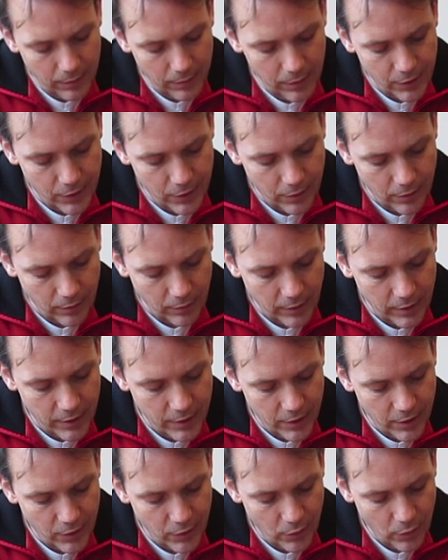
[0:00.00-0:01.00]
So
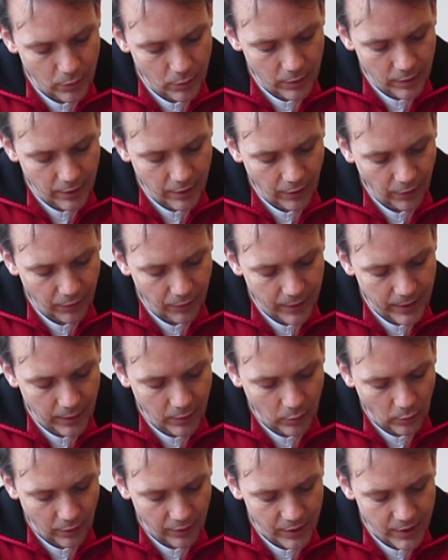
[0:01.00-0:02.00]
this is all 3
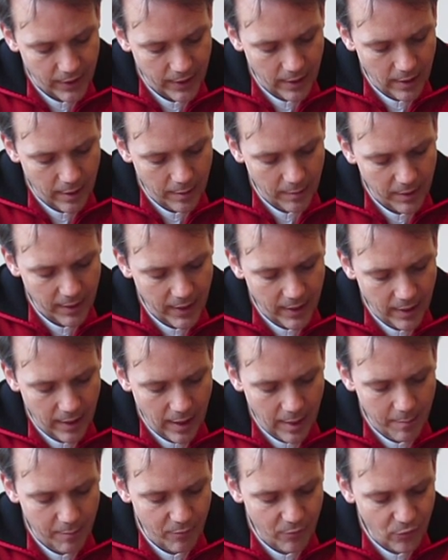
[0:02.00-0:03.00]
corners, and then
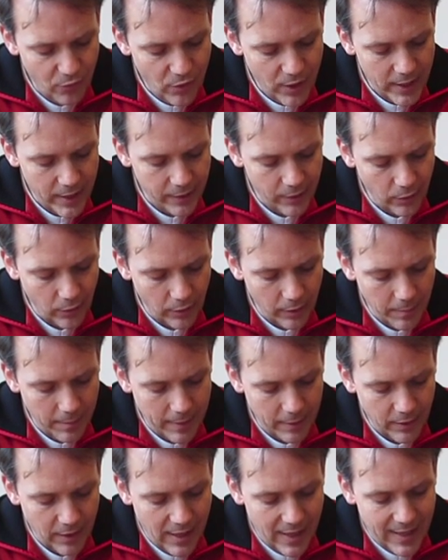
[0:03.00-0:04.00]
I'm really talking
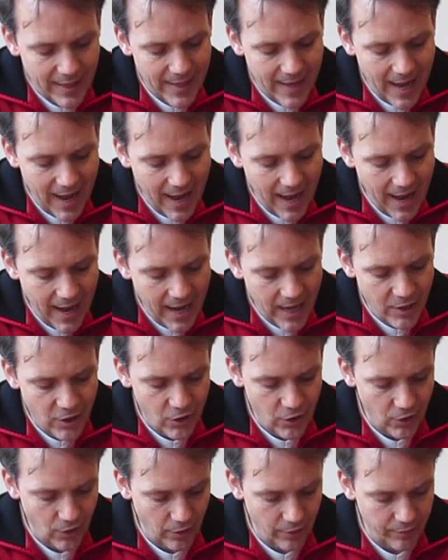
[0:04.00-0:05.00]
about the
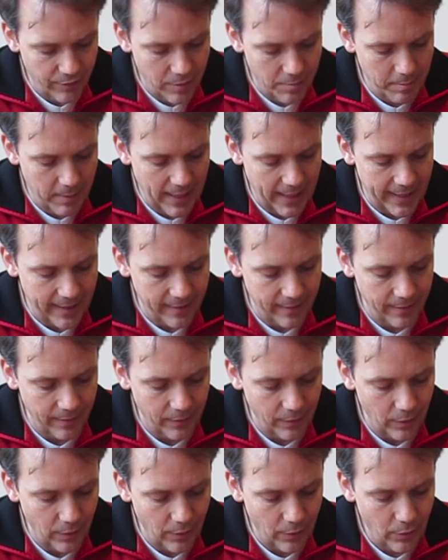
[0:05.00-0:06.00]
edge of the blade,
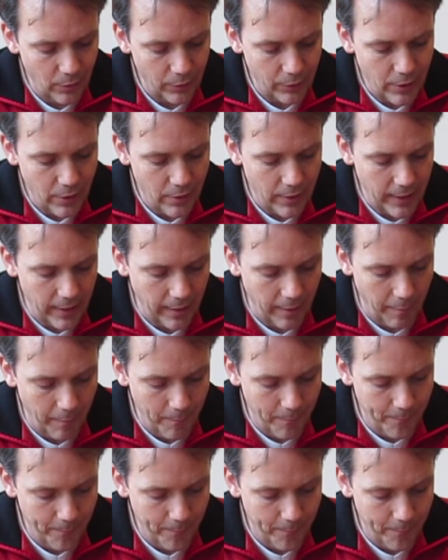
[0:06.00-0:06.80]
not going in.